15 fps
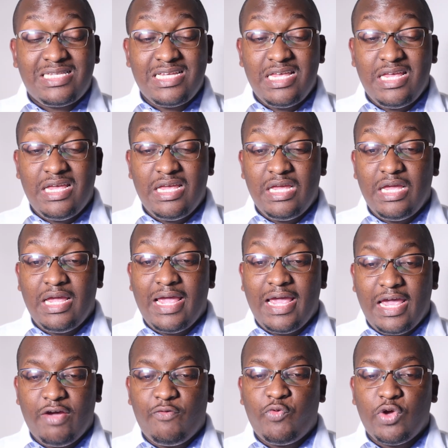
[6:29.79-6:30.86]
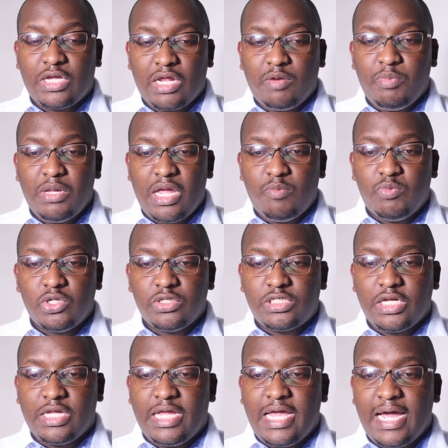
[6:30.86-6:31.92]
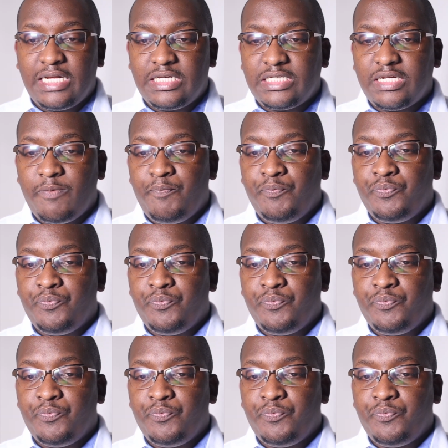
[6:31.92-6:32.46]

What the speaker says: see if we can be able to get